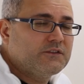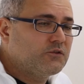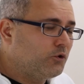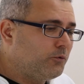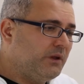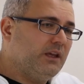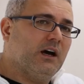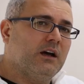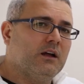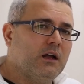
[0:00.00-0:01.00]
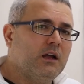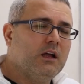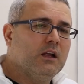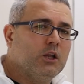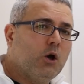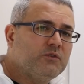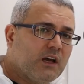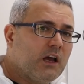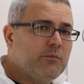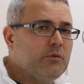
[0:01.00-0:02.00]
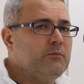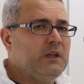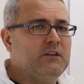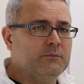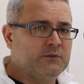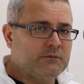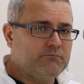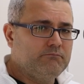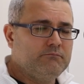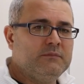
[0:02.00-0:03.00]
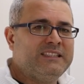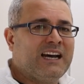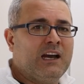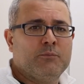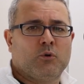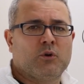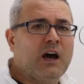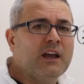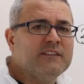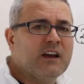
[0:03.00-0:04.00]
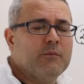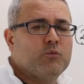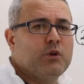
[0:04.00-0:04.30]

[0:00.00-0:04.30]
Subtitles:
This could be low type, medium type, or high type.